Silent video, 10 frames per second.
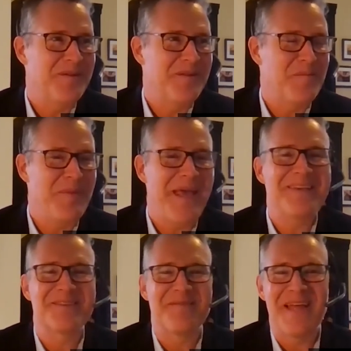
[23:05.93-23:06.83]
the
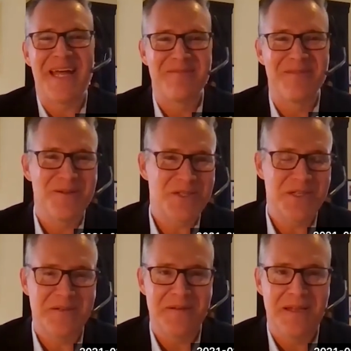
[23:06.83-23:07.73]
pace of that
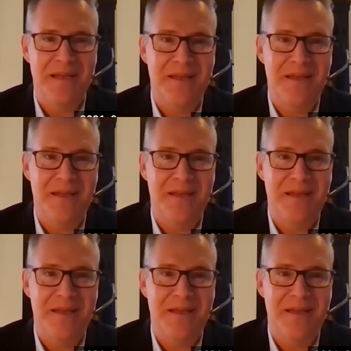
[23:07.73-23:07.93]
evolution.